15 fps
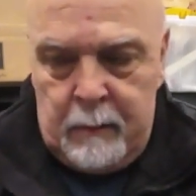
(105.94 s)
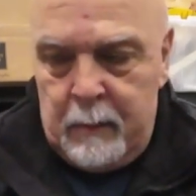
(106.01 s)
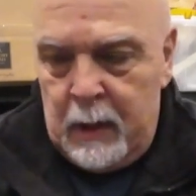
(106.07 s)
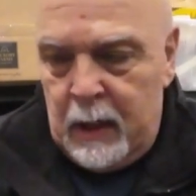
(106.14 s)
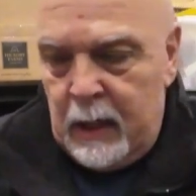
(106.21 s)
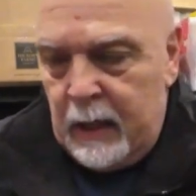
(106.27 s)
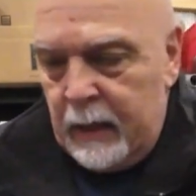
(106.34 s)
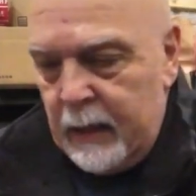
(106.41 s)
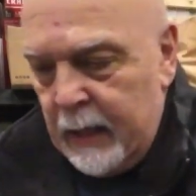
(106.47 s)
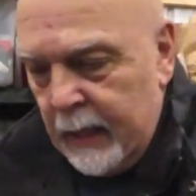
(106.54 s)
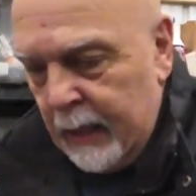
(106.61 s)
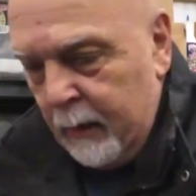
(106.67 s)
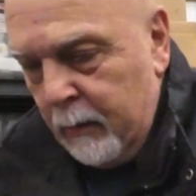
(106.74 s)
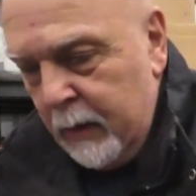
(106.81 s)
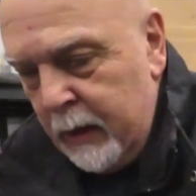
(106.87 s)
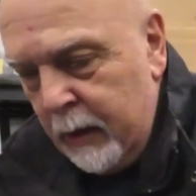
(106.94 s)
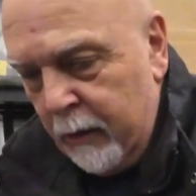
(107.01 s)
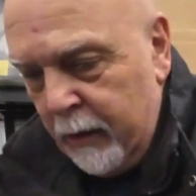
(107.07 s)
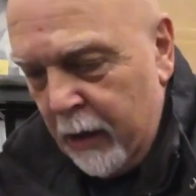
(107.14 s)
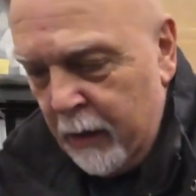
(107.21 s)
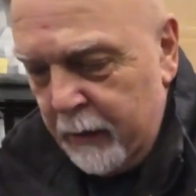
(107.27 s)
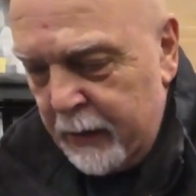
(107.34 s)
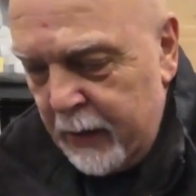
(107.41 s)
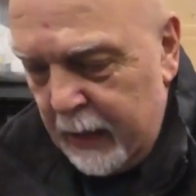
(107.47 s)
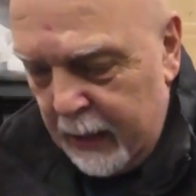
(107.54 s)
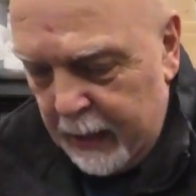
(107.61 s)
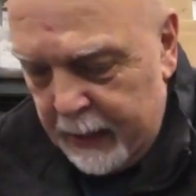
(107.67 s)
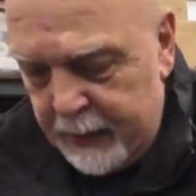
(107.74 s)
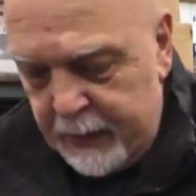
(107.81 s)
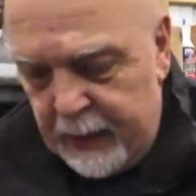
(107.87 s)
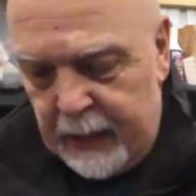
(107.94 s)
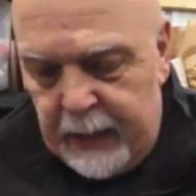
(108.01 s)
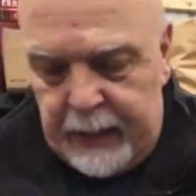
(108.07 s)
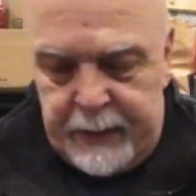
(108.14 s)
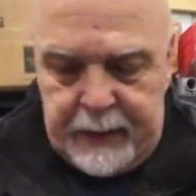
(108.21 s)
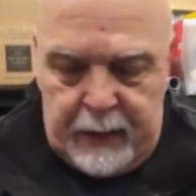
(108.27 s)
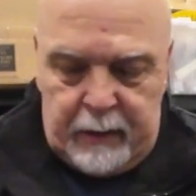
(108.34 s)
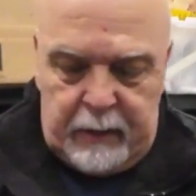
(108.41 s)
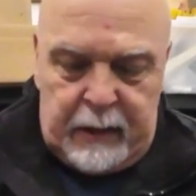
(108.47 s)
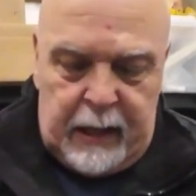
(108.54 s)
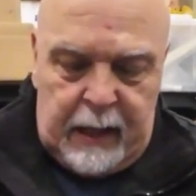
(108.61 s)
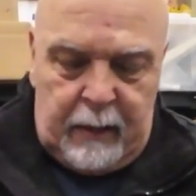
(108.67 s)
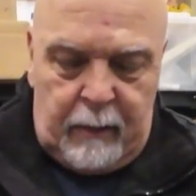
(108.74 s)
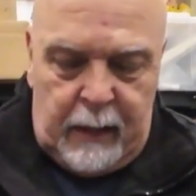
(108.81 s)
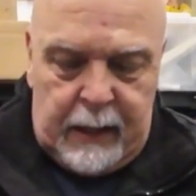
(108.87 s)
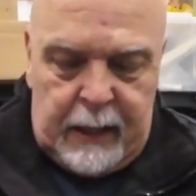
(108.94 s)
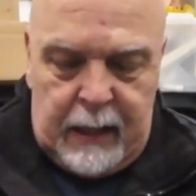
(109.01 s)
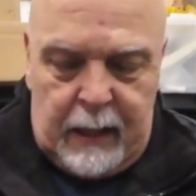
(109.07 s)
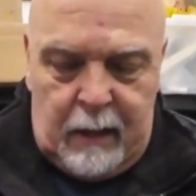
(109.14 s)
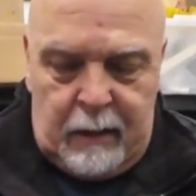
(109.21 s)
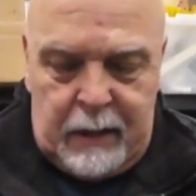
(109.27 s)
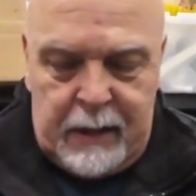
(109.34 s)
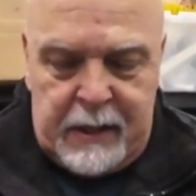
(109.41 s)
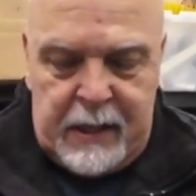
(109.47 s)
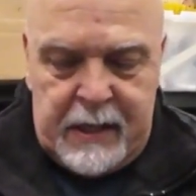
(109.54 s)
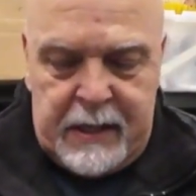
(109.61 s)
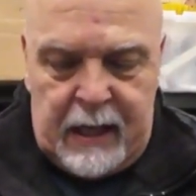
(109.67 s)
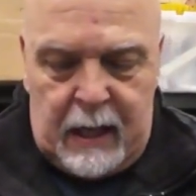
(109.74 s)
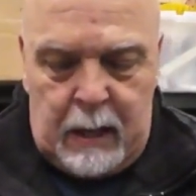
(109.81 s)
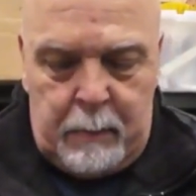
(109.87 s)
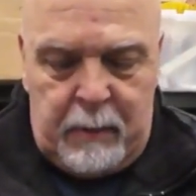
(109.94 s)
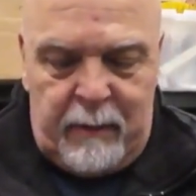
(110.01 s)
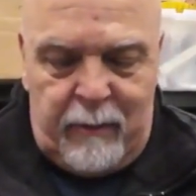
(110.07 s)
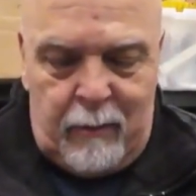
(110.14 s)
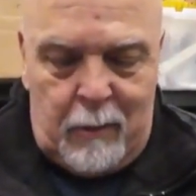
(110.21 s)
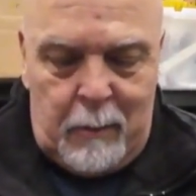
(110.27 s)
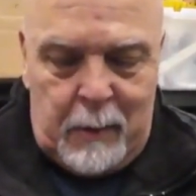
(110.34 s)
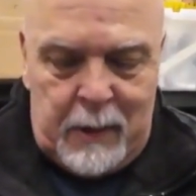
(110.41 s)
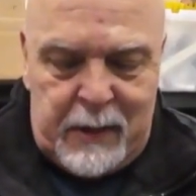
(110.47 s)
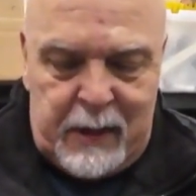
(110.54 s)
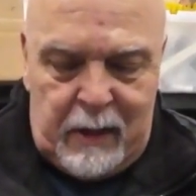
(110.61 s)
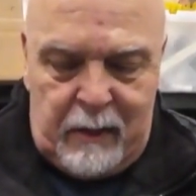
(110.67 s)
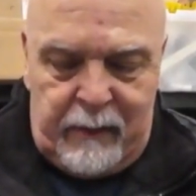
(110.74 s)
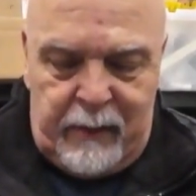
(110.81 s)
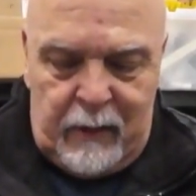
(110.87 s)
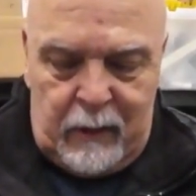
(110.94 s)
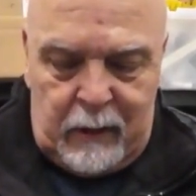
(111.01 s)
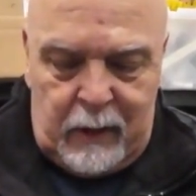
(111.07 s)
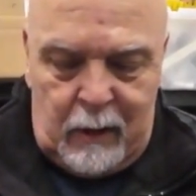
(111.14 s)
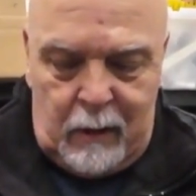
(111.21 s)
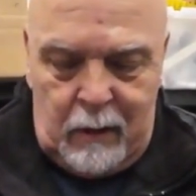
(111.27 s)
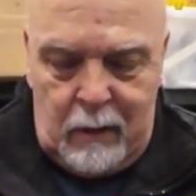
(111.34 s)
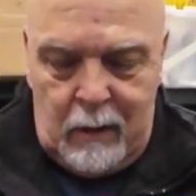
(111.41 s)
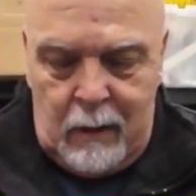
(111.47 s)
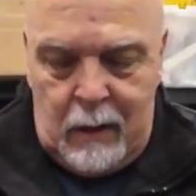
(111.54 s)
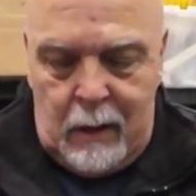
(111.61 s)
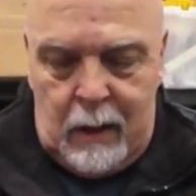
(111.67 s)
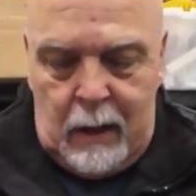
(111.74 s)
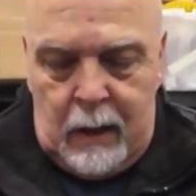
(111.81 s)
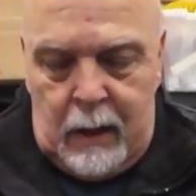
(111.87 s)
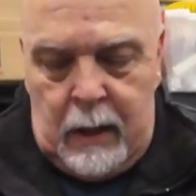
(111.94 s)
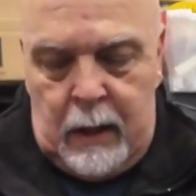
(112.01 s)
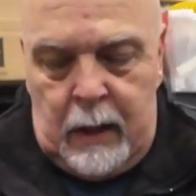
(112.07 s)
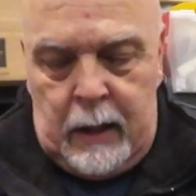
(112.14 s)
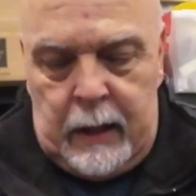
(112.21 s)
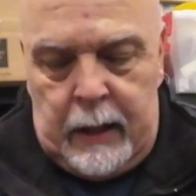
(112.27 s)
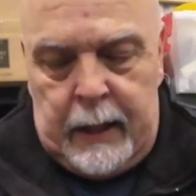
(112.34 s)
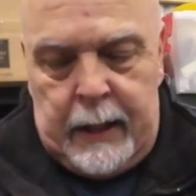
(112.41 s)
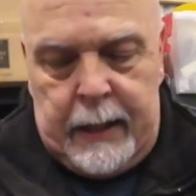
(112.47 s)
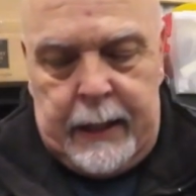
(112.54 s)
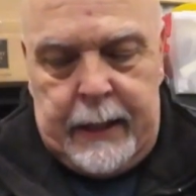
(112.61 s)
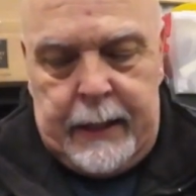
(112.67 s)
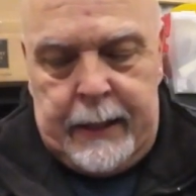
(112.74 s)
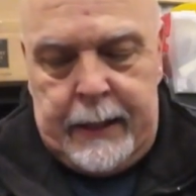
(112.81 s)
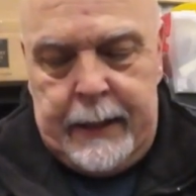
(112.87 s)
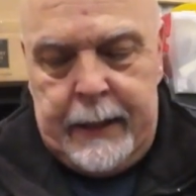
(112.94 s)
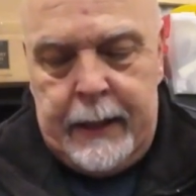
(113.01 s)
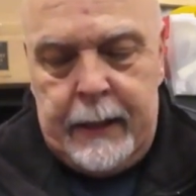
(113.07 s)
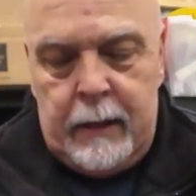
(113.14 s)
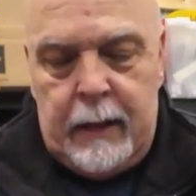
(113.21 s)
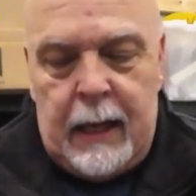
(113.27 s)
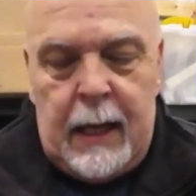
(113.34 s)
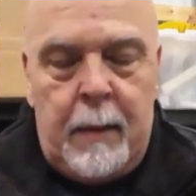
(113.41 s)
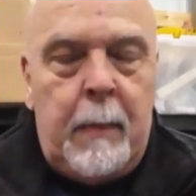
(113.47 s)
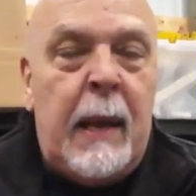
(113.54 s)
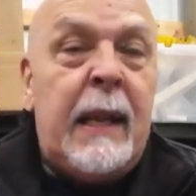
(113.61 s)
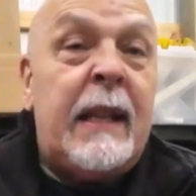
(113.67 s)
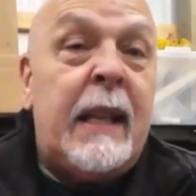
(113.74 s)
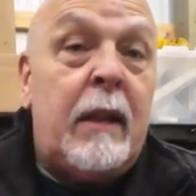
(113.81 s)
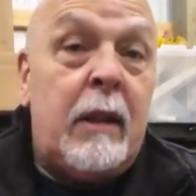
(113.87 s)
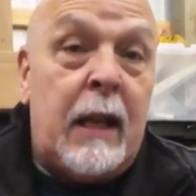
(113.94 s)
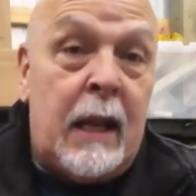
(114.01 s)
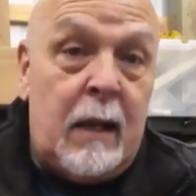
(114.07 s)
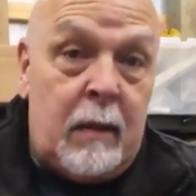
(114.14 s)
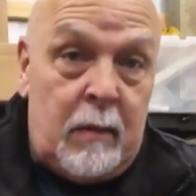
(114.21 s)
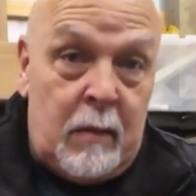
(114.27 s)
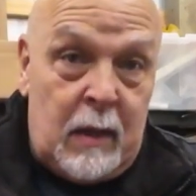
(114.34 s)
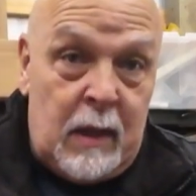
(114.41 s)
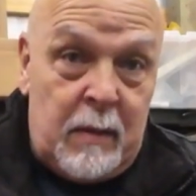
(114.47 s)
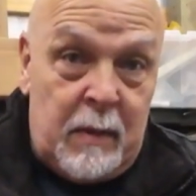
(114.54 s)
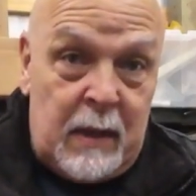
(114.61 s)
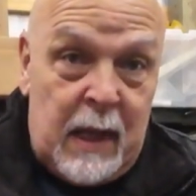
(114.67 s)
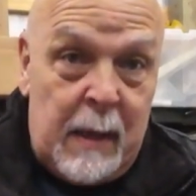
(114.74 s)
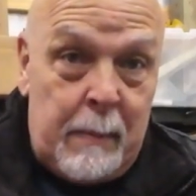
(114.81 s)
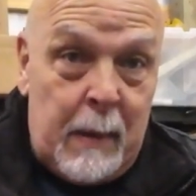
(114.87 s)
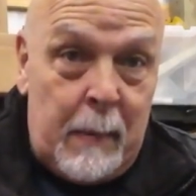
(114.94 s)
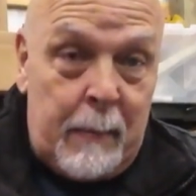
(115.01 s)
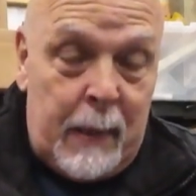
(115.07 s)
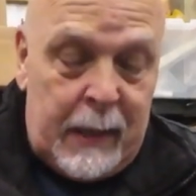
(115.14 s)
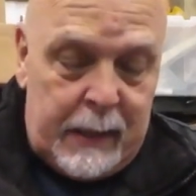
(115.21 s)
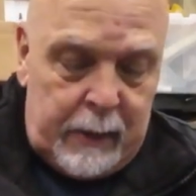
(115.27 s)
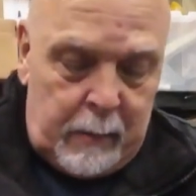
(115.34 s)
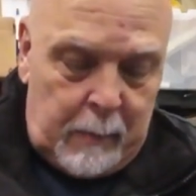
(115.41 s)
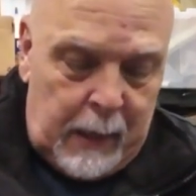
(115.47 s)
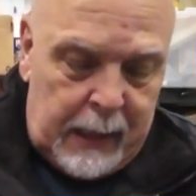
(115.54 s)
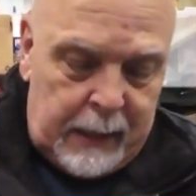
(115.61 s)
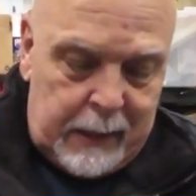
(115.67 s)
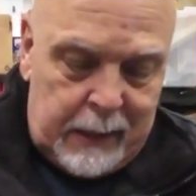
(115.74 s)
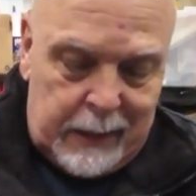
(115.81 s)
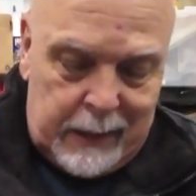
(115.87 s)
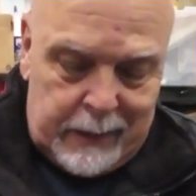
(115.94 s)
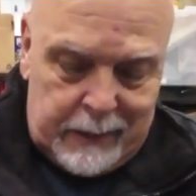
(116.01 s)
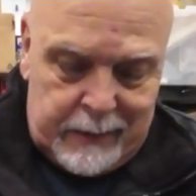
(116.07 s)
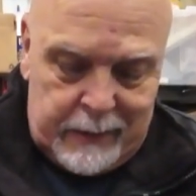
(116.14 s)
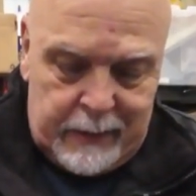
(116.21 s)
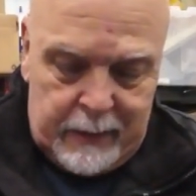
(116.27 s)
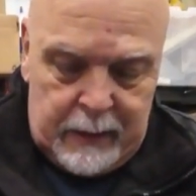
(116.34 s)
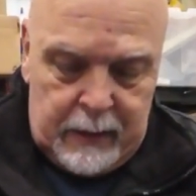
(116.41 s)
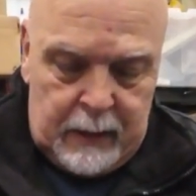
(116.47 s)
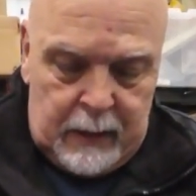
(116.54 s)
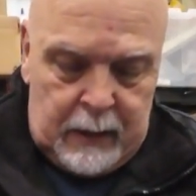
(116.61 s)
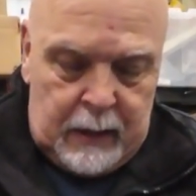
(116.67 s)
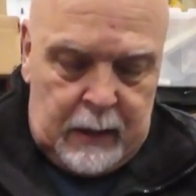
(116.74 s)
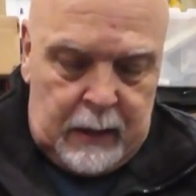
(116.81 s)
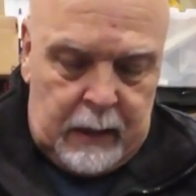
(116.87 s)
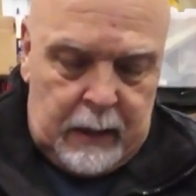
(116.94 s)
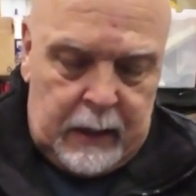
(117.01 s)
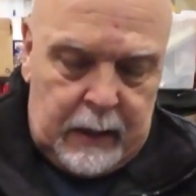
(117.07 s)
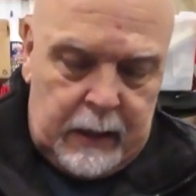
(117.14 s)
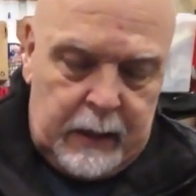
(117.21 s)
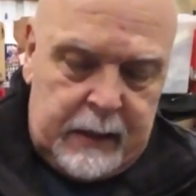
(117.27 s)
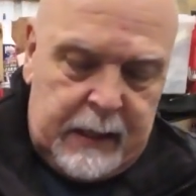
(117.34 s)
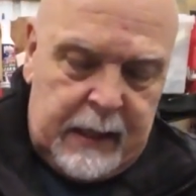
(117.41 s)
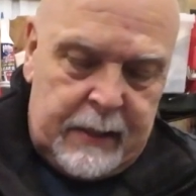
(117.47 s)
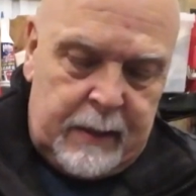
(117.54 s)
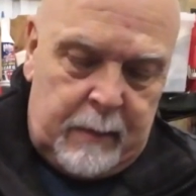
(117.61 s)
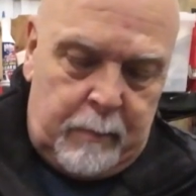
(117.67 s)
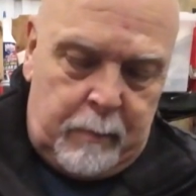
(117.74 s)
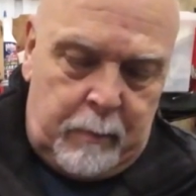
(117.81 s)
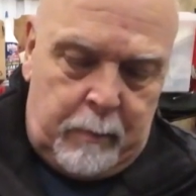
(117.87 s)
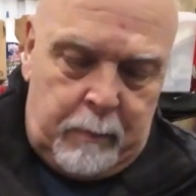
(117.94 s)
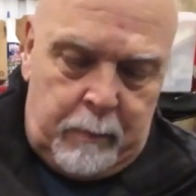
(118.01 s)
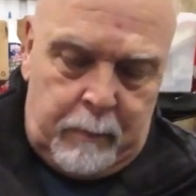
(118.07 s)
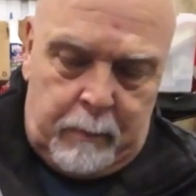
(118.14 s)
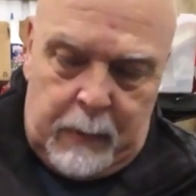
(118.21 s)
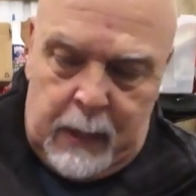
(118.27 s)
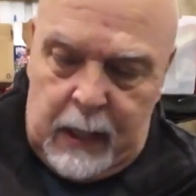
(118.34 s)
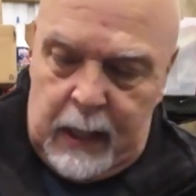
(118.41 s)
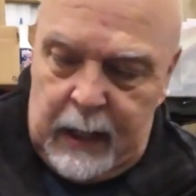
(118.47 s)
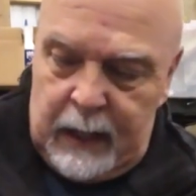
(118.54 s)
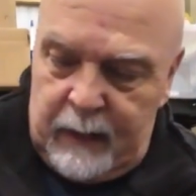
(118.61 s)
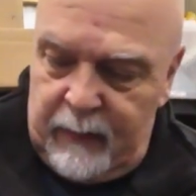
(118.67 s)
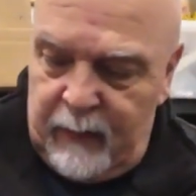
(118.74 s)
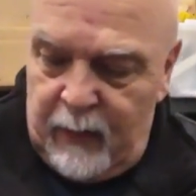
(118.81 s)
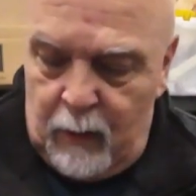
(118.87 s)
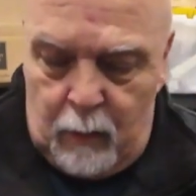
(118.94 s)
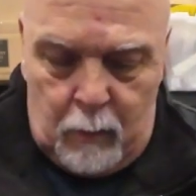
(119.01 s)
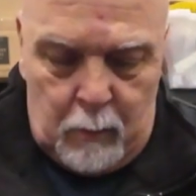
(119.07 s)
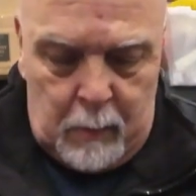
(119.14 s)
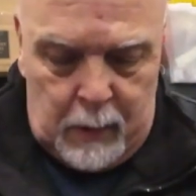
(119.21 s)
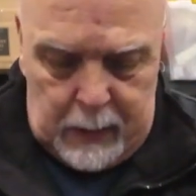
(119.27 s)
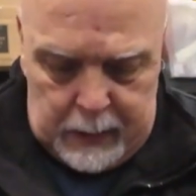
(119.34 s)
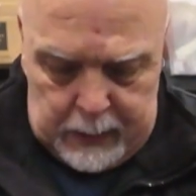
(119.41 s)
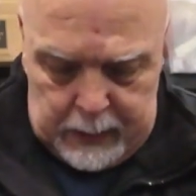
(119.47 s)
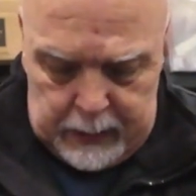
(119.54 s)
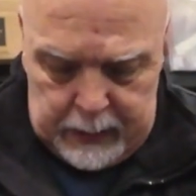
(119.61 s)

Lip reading: But when you're using these things, I'm going to tell you right now, because these are a performance air filter, you got to keep up on your maintenance. This has a big foam